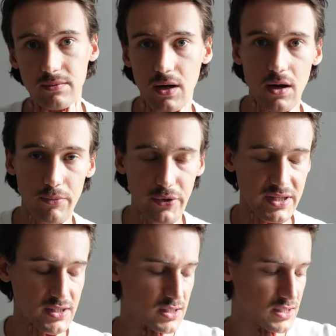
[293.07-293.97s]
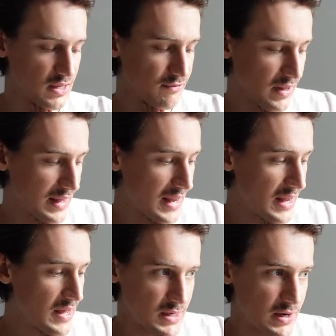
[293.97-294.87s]
art prints and stuff like that,
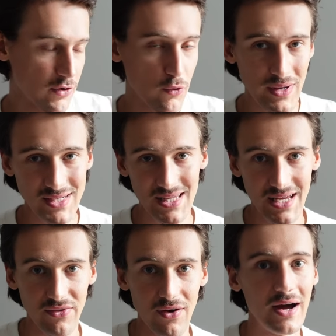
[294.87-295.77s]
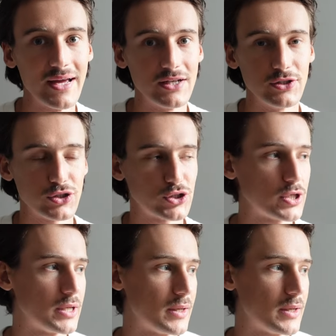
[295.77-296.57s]
I always think that I can just